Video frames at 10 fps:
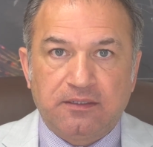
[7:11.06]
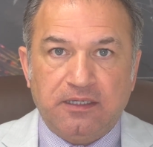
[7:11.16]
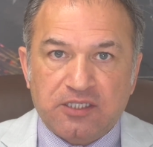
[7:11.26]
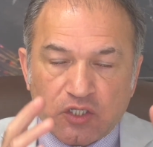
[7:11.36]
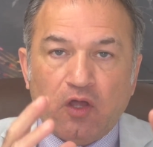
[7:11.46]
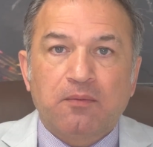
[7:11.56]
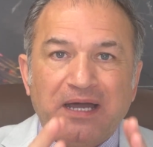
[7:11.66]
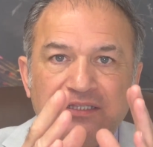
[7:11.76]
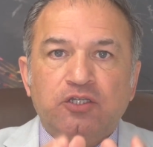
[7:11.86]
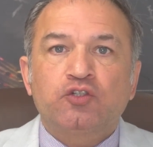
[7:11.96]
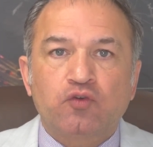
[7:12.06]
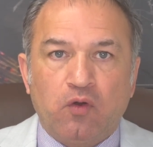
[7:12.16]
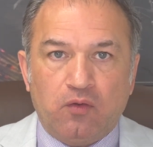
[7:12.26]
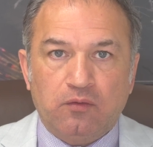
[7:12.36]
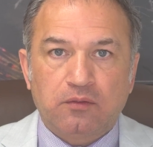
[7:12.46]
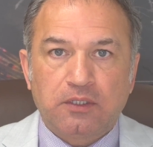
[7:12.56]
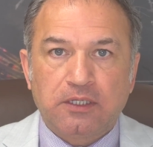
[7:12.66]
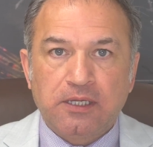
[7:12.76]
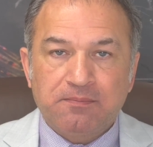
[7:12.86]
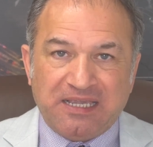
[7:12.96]
It's all about control.
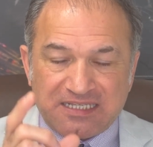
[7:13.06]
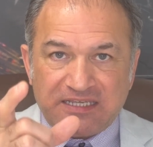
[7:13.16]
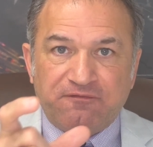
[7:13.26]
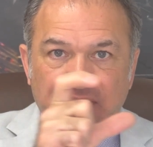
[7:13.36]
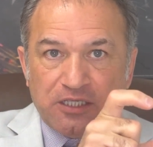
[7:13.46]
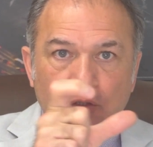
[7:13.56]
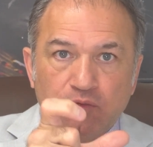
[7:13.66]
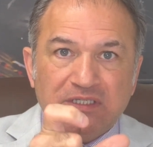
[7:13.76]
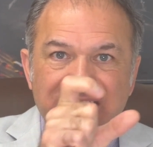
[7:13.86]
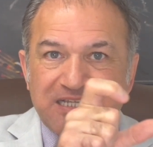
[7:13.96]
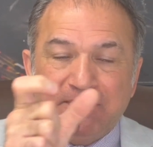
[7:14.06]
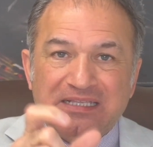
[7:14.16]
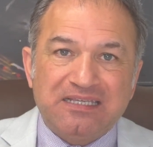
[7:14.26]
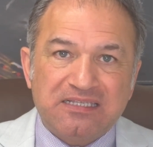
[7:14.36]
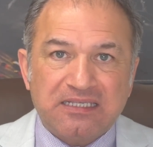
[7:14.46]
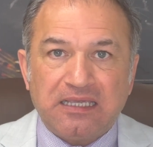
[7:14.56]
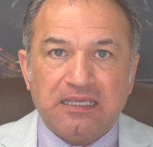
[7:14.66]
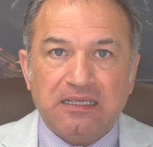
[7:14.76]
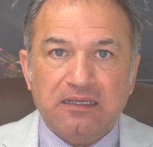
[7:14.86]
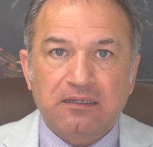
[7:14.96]
Because if they do the
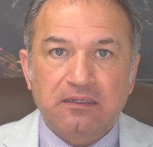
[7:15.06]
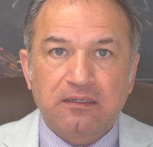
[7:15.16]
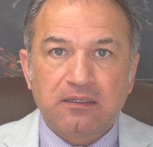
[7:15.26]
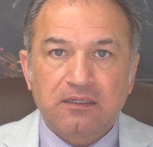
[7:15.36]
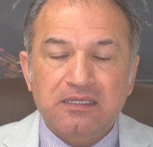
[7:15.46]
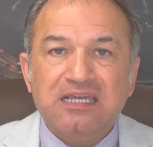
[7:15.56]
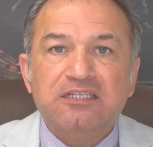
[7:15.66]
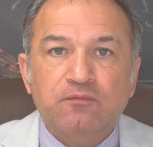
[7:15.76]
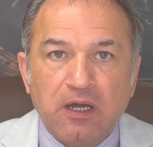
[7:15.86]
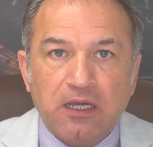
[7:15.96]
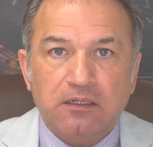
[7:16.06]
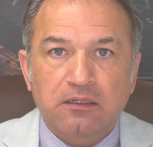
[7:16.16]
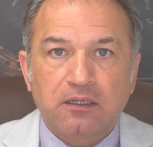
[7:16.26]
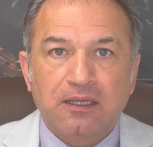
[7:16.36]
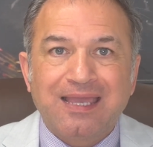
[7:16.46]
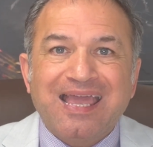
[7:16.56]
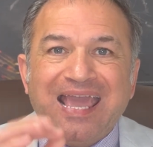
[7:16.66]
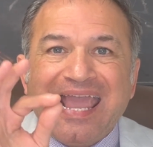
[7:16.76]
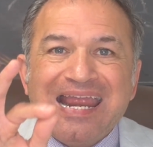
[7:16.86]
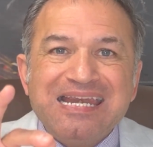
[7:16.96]
CBDC, guess what?
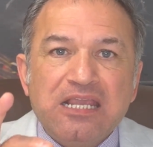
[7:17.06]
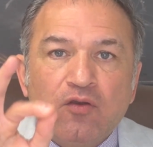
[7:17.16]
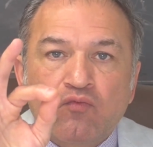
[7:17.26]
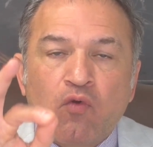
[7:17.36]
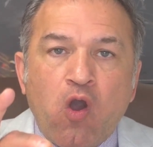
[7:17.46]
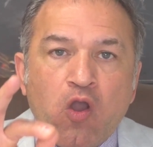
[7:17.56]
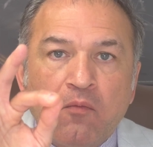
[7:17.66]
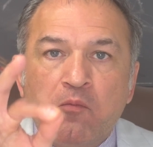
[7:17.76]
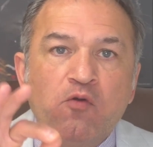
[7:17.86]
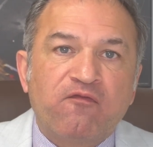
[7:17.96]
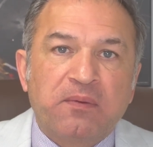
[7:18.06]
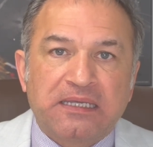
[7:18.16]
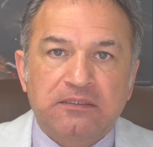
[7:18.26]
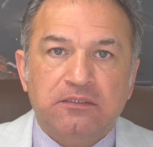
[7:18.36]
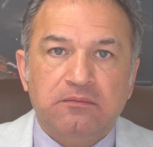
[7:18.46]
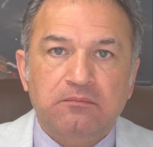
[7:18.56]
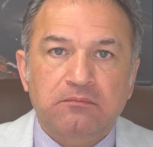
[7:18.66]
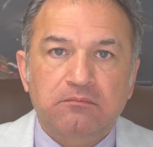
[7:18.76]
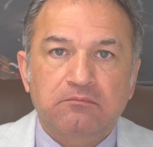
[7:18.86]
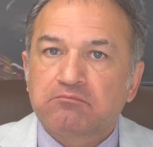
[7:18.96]
Any wrong movement,
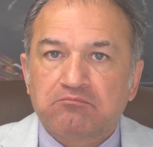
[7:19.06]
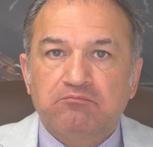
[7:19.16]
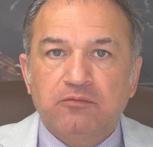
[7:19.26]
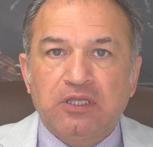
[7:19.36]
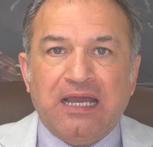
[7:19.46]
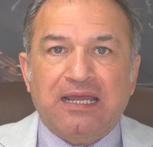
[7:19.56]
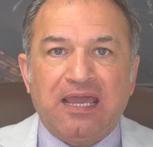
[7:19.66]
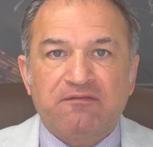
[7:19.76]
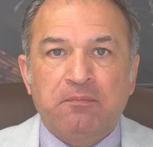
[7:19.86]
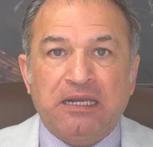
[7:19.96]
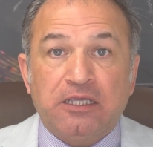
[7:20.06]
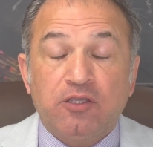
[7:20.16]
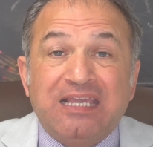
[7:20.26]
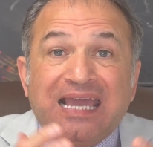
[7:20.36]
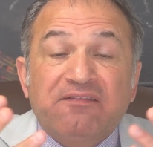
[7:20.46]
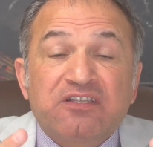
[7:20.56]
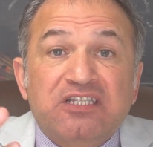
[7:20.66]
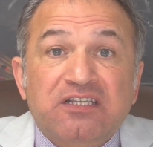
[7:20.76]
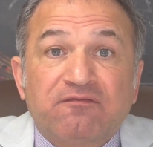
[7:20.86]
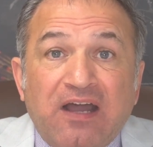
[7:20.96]
you're not going to have the money. You can't even
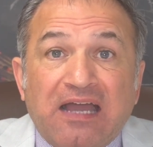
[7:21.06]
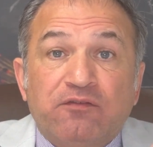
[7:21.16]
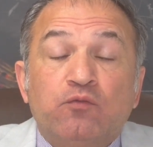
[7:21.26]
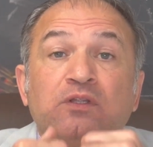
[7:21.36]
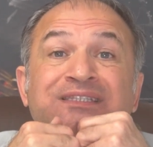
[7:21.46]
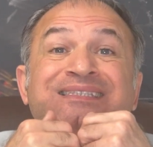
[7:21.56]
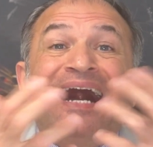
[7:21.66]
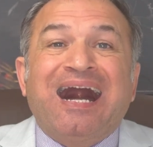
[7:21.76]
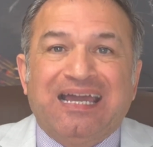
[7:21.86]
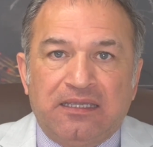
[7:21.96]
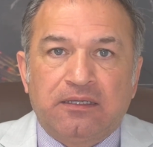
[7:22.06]
survive. You will die.